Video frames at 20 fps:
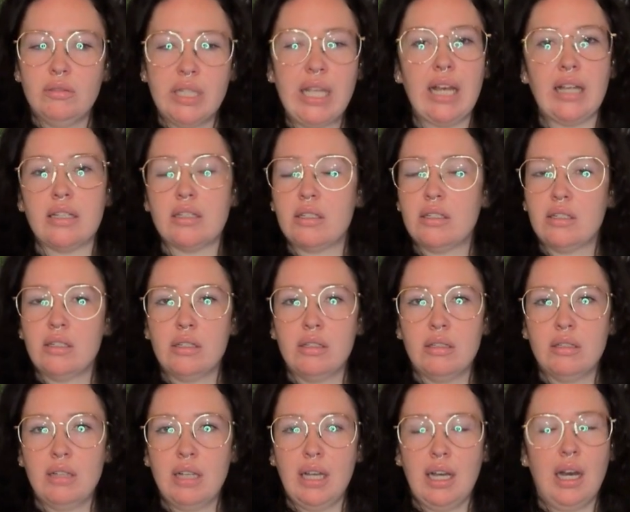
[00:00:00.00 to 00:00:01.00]
yes,
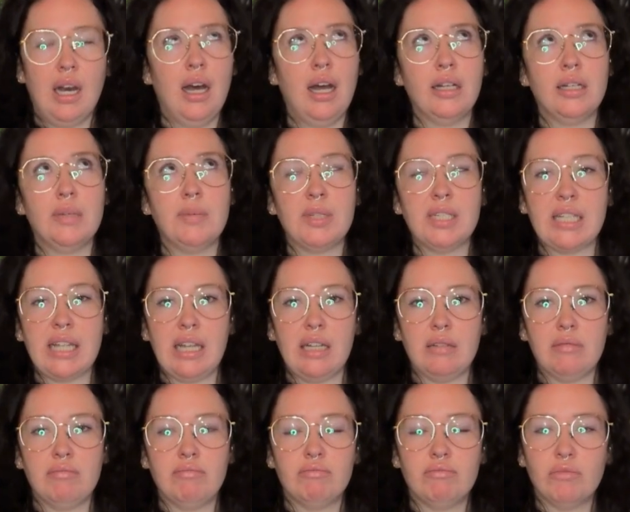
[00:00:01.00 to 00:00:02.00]
100%
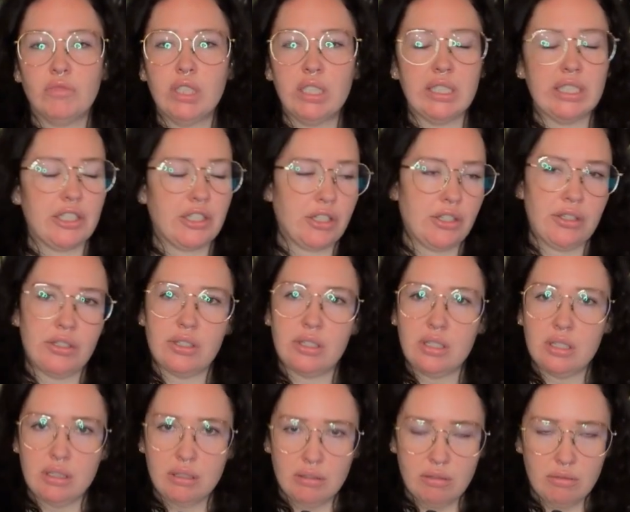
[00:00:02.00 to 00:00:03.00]
real
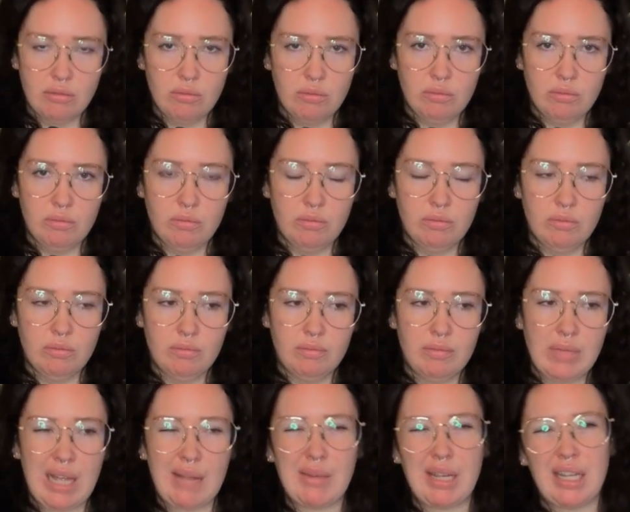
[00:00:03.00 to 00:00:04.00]
issues.
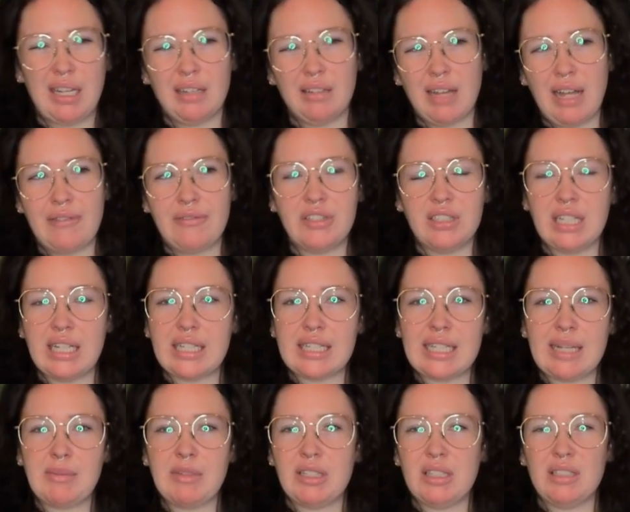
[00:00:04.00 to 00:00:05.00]
I mean, I feel like
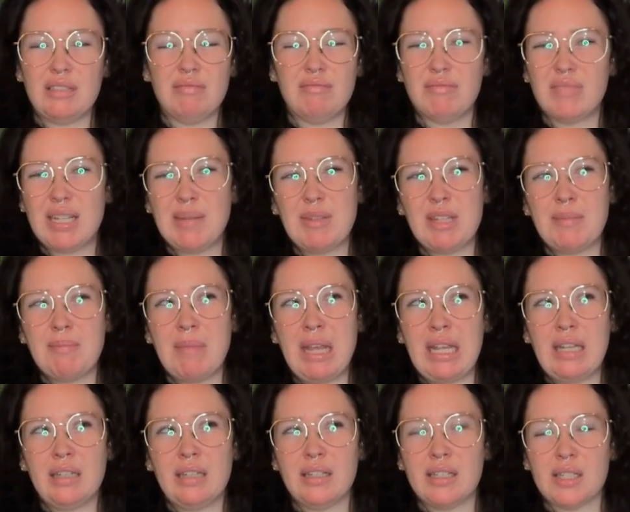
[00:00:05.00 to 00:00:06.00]
some of the
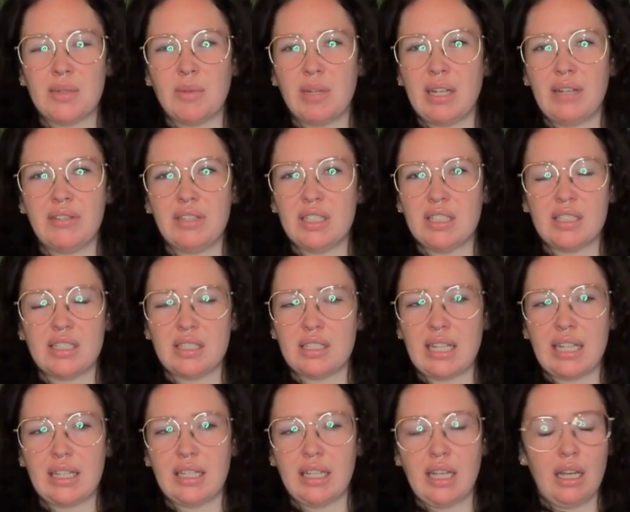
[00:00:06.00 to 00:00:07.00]
meanness, whatever, it's just
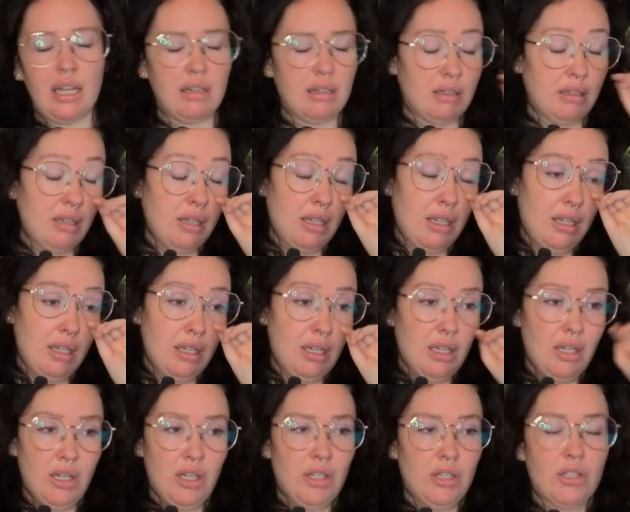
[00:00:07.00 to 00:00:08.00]
like, yeah,
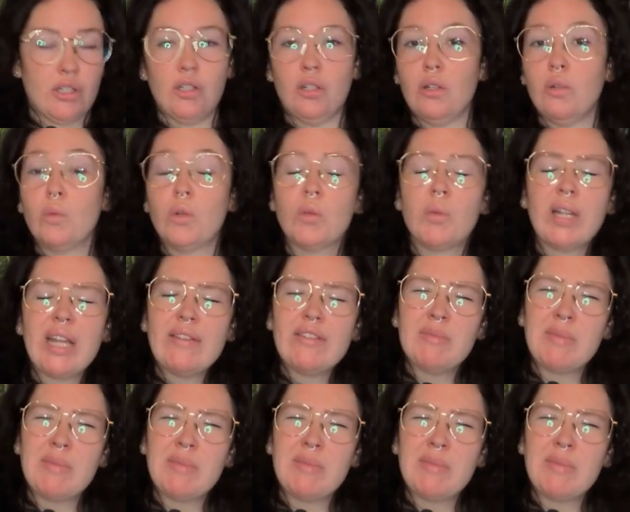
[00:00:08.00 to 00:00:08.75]
sure. Would we